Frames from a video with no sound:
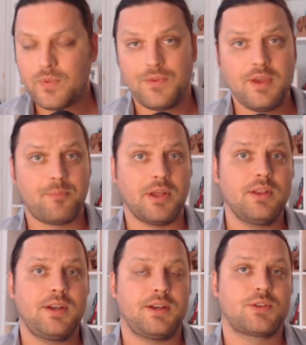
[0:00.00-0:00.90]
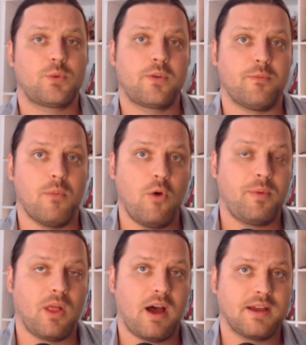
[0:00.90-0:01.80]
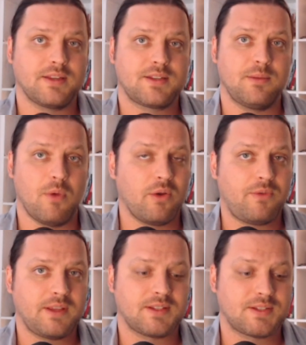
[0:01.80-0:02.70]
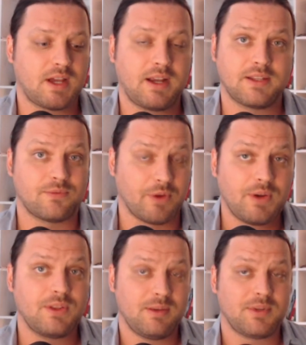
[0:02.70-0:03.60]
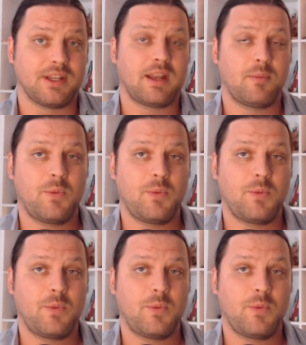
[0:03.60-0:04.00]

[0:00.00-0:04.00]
the ability to sort of mobilize and motivate society is very limited. I mean,